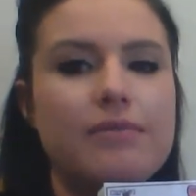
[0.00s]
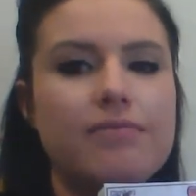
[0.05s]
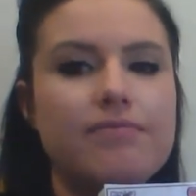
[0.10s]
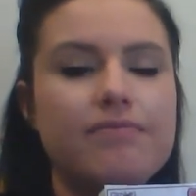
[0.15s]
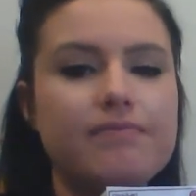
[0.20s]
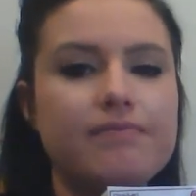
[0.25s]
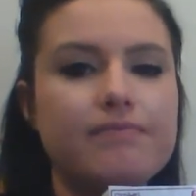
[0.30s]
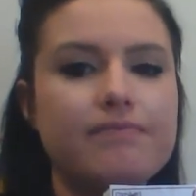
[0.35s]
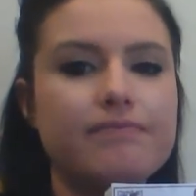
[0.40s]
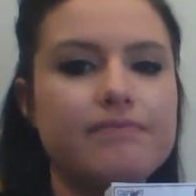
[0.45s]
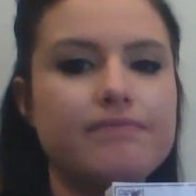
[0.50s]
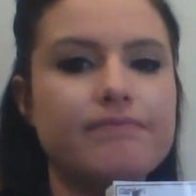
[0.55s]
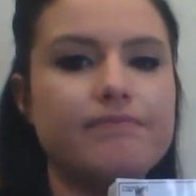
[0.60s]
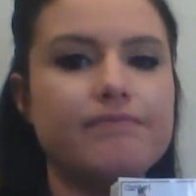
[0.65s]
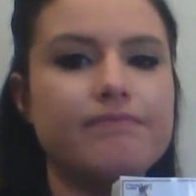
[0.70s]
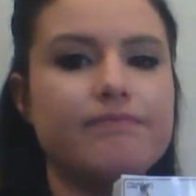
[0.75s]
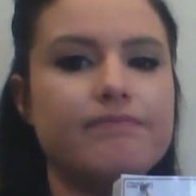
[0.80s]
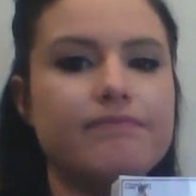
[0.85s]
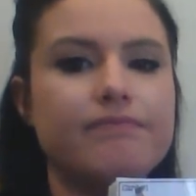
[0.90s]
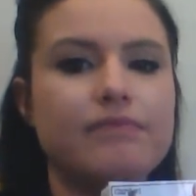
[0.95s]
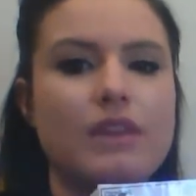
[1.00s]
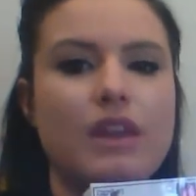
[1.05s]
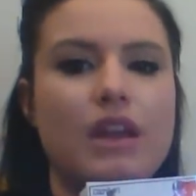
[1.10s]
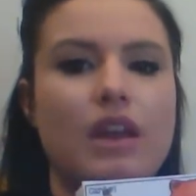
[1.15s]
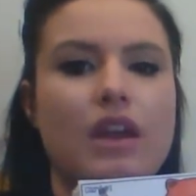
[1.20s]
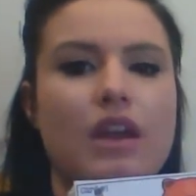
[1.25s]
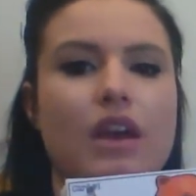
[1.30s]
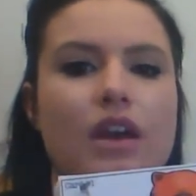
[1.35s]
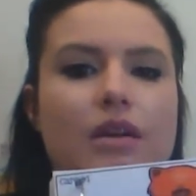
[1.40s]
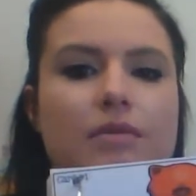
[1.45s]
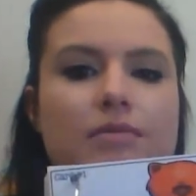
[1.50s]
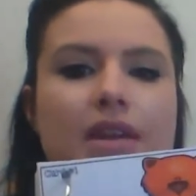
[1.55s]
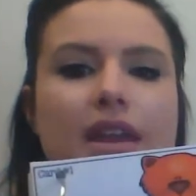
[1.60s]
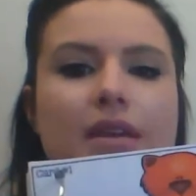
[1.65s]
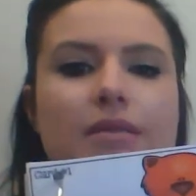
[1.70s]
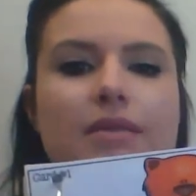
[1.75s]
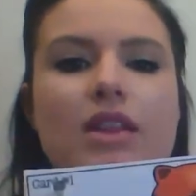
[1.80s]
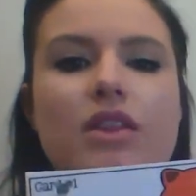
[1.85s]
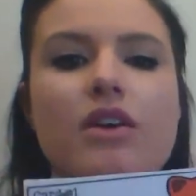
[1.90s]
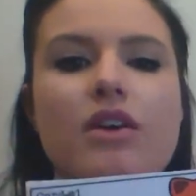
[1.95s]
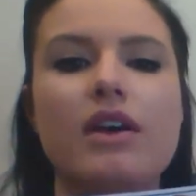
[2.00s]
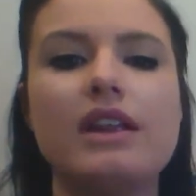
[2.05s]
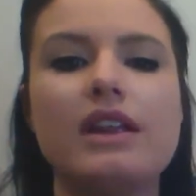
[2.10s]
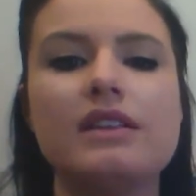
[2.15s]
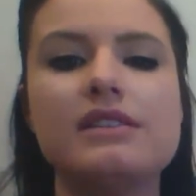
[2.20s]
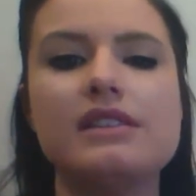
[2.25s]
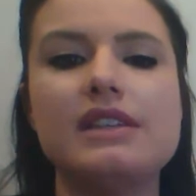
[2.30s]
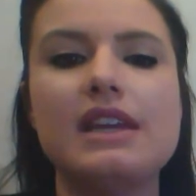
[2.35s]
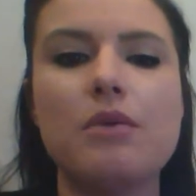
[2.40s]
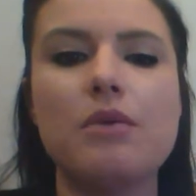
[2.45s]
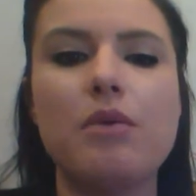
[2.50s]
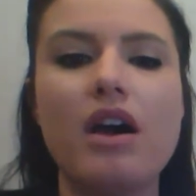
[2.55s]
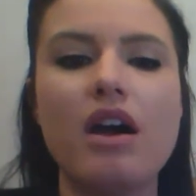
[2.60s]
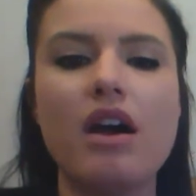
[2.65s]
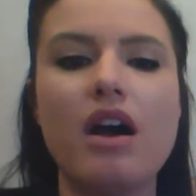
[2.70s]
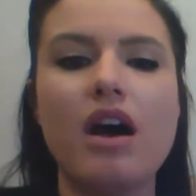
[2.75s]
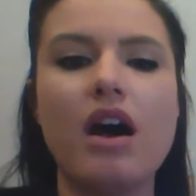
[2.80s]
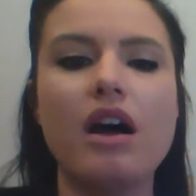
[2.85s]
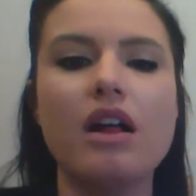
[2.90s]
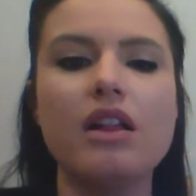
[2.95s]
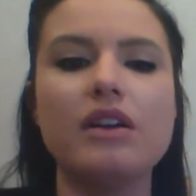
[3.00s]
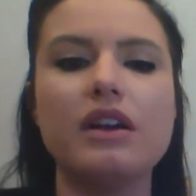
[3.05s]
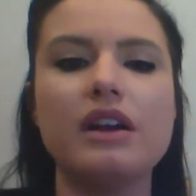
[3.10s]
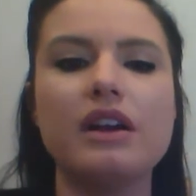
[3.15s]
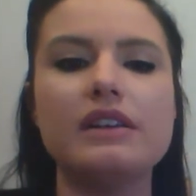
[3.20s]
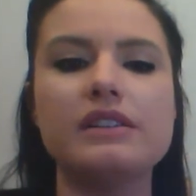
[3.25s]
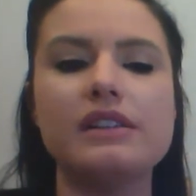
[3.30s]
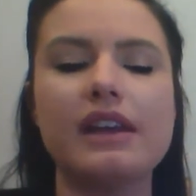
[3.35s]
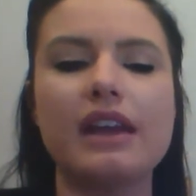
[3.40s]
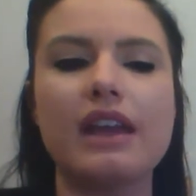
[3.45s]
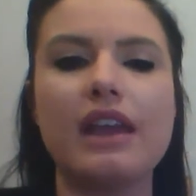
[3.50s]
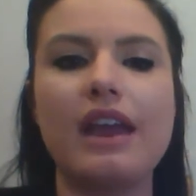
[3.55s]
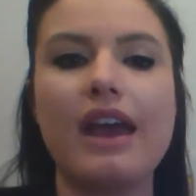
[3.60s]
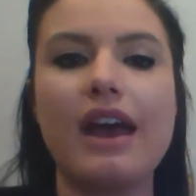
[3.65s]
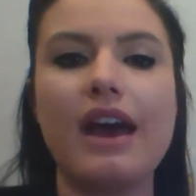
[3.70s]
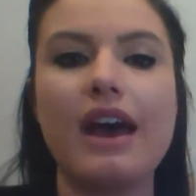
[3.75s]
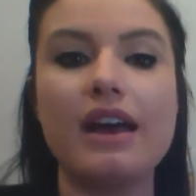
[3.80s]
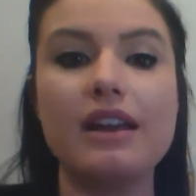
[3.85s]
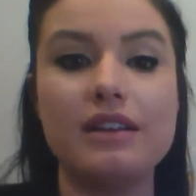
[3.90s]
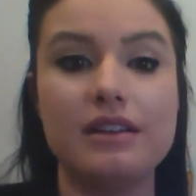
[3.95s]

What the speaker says: Maybe look and see, what color is the cat?